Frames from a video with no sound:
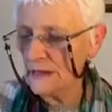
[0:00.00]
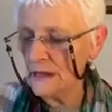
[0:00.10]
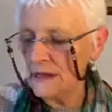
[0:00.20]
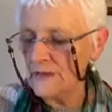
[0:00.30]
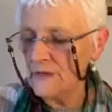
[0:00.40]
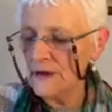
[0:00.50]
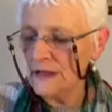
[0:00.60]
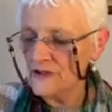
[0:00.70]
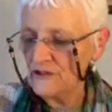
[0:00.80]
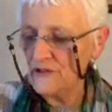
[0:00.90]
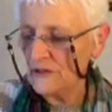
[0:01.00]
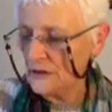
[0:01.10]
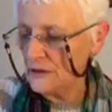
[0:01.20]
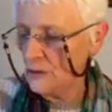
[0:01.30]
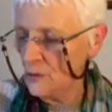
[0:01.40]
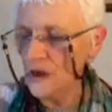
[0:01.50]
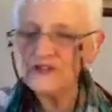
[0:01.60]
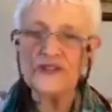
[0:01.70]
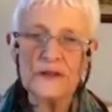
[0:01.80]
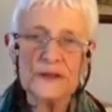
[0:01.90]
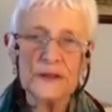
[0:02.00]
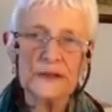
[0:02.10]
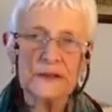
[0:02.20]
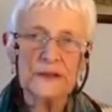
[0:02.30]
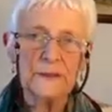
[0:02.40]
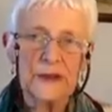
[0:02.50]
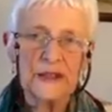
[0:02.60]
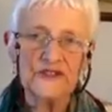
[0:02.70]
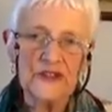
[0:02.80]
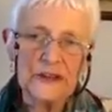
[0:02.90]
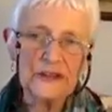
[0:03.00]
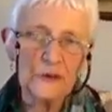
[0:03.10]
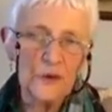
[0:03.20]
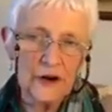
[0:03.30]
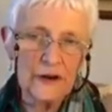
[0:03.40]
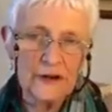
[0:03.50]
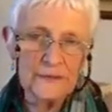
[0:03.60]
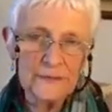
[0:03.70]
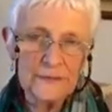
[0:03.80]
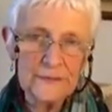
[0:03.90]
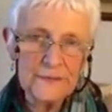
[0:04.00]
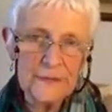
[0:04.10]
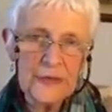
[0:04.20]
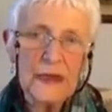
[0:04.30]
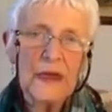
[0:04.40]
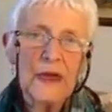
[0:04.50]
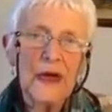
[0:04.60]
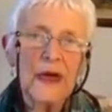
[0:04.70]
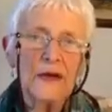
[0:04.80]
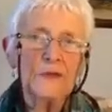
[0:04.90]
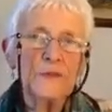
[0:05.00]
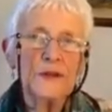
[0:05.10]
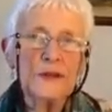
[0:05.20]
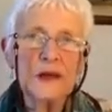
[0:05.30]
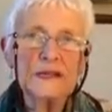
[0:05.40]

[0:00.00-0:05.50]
it's very interesting watching the planchette working, because